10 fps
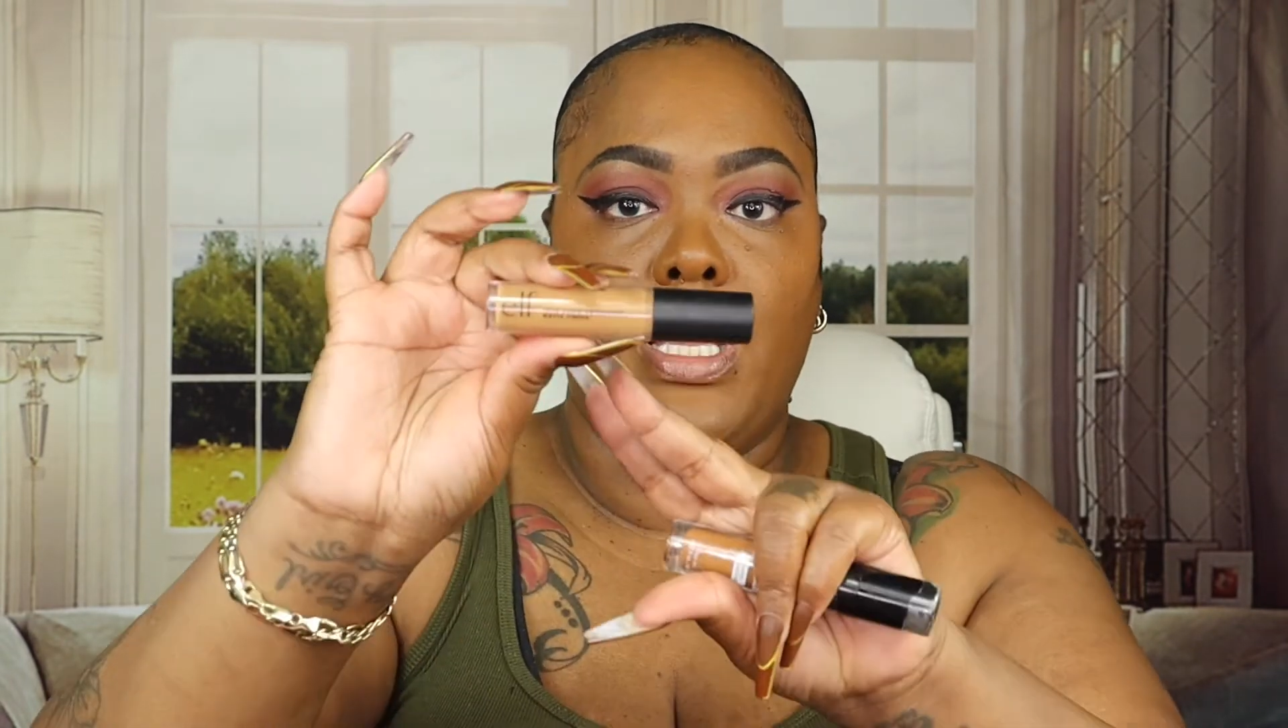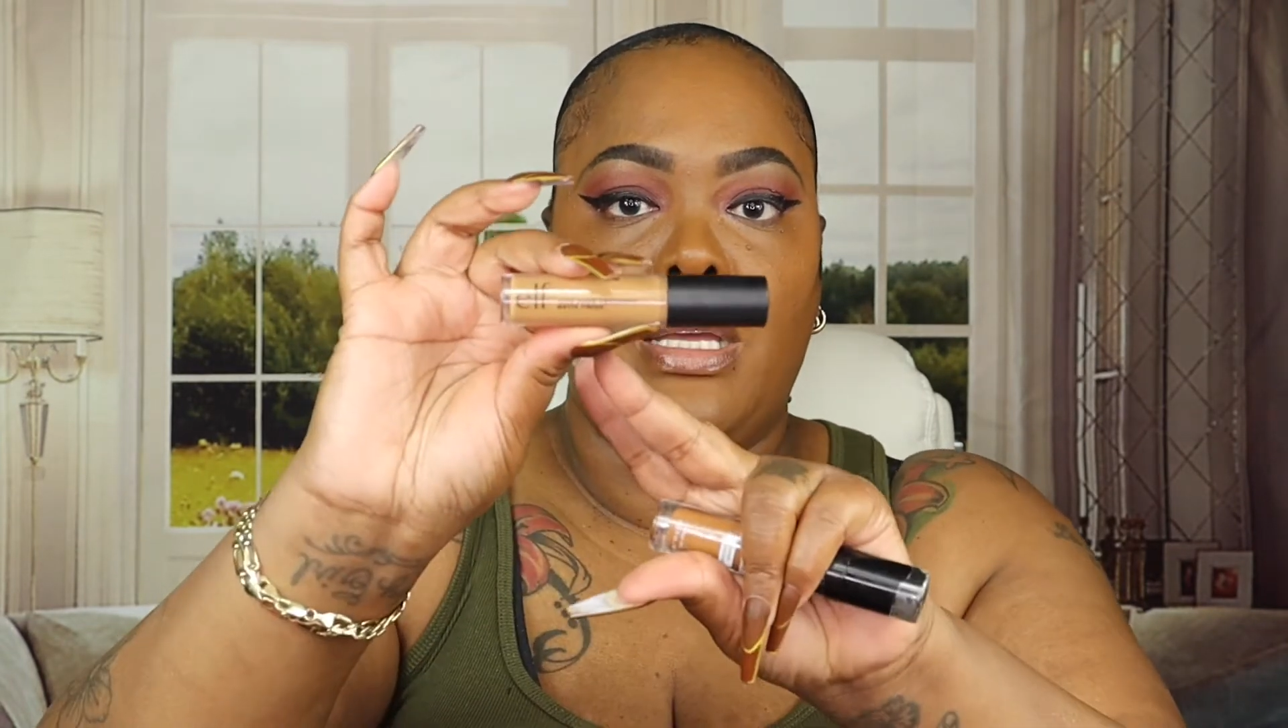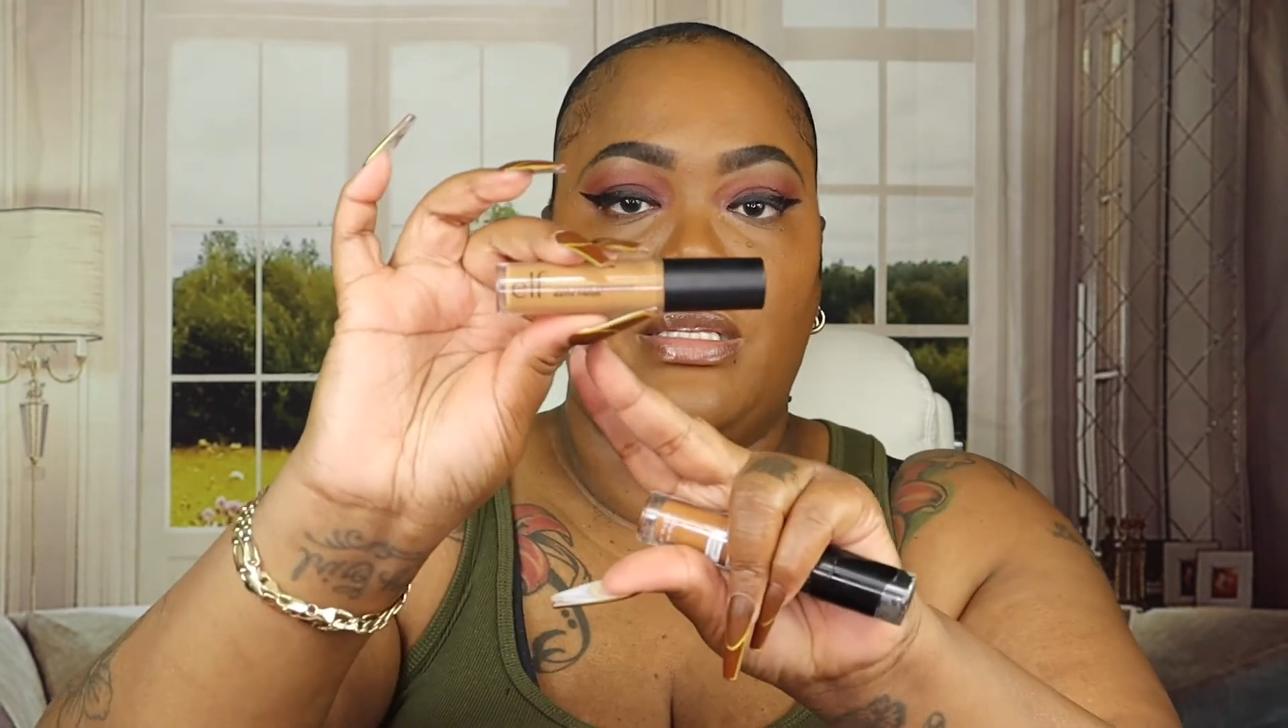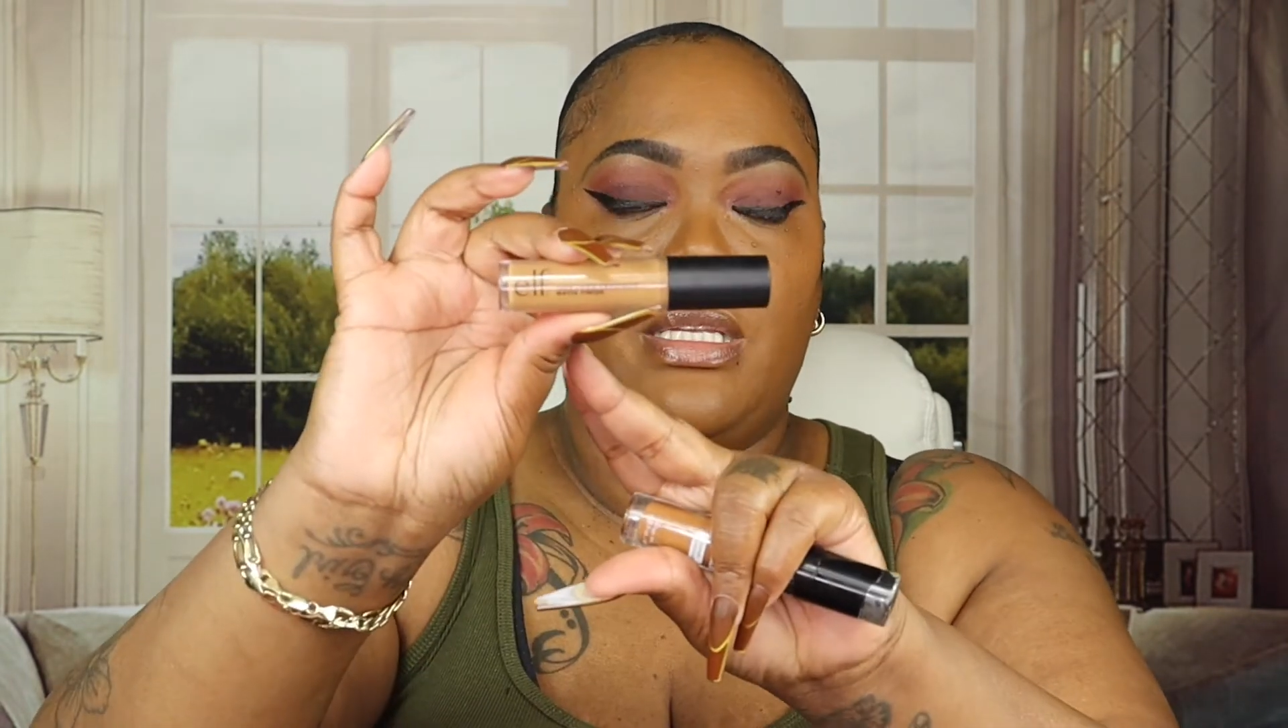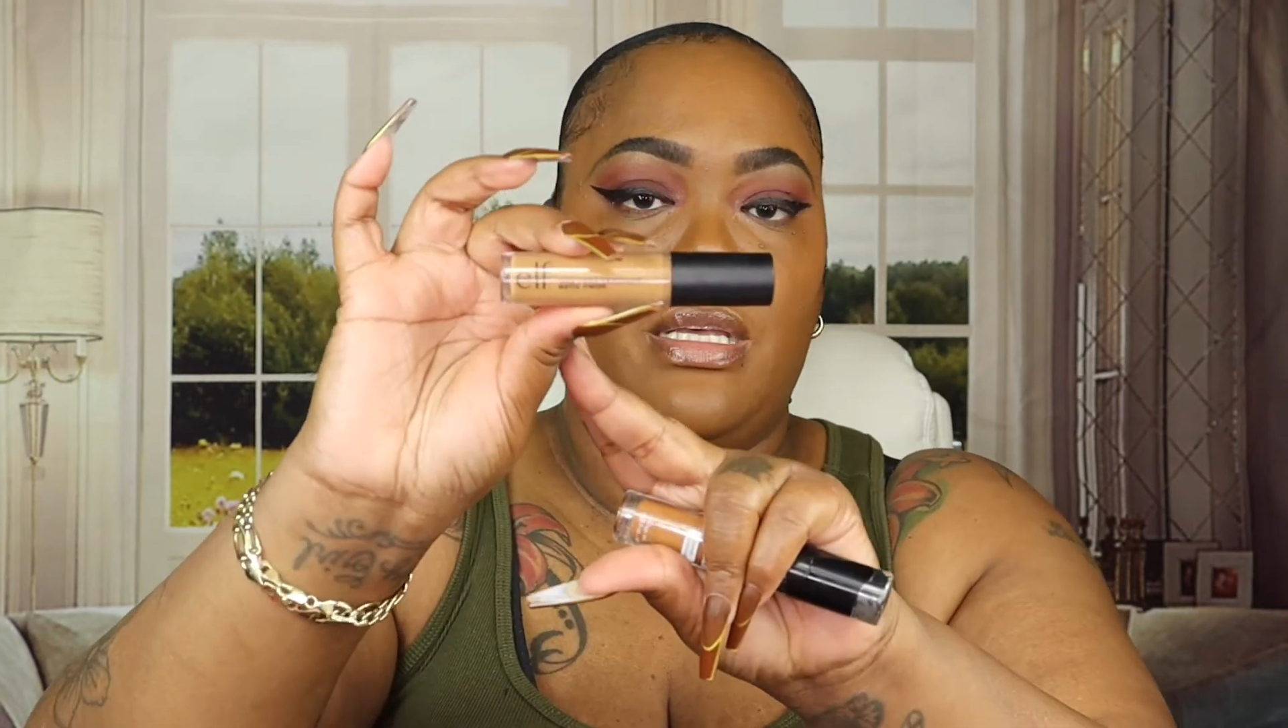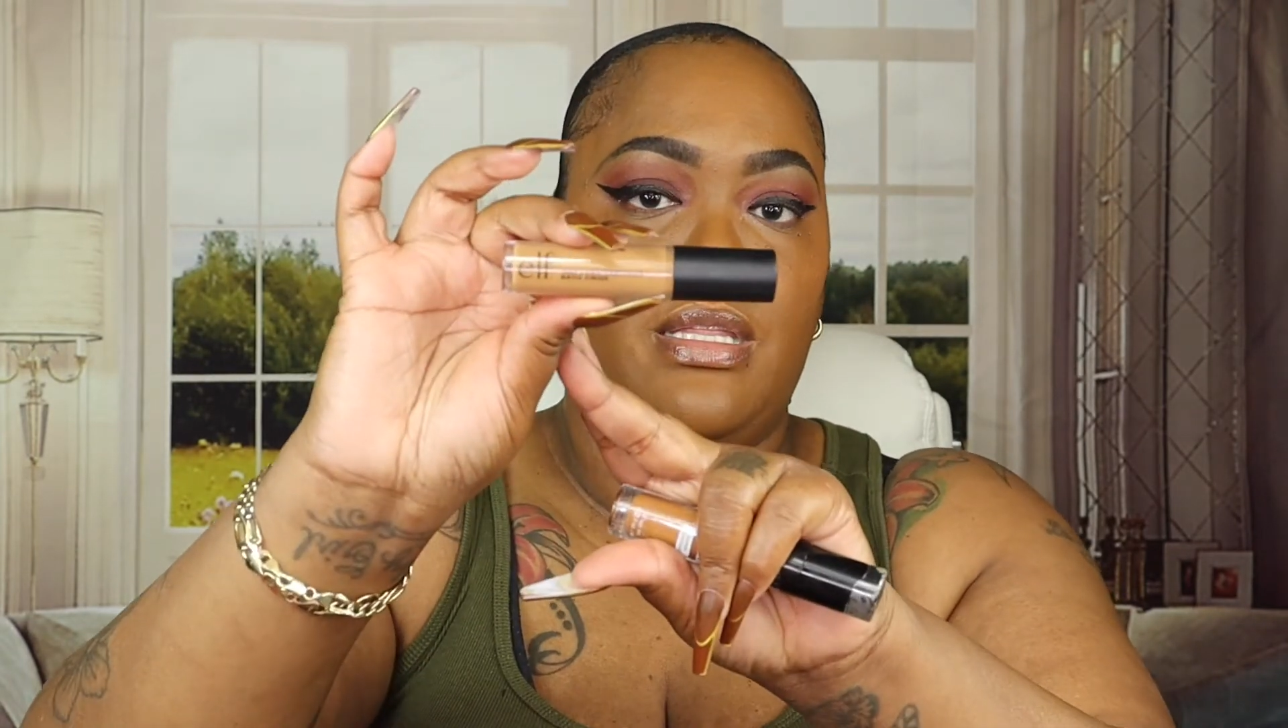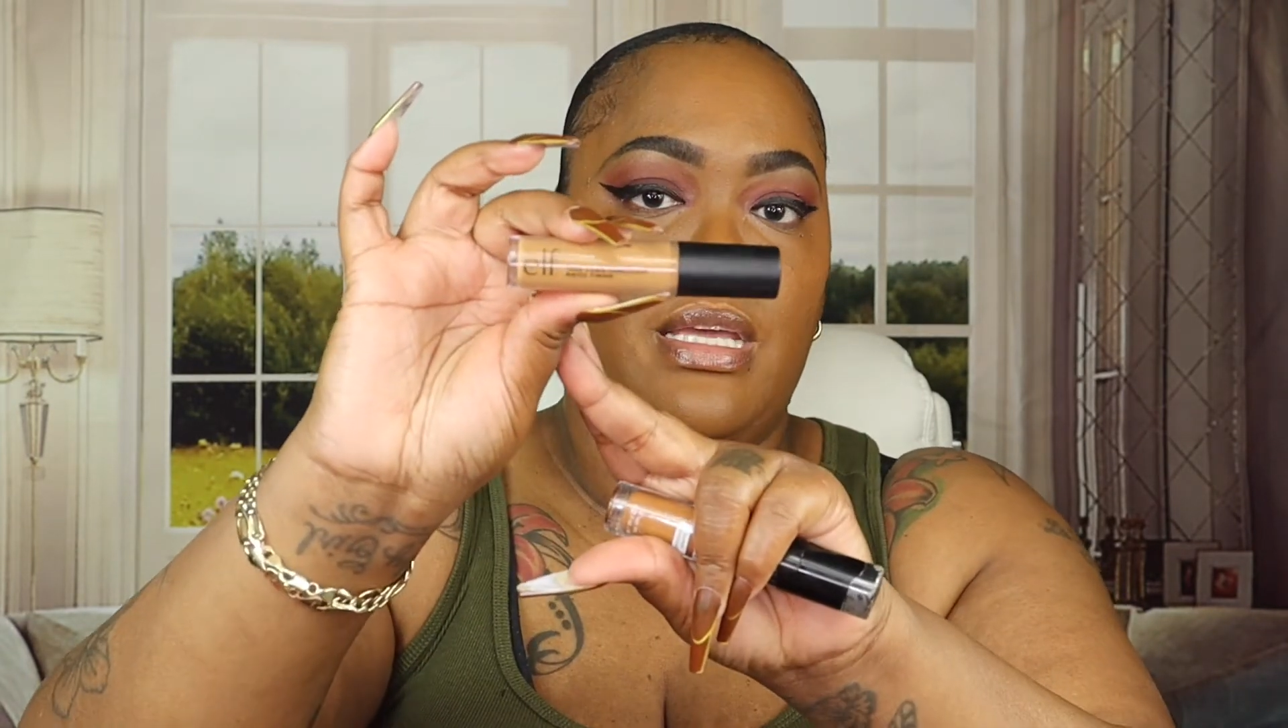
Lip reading: into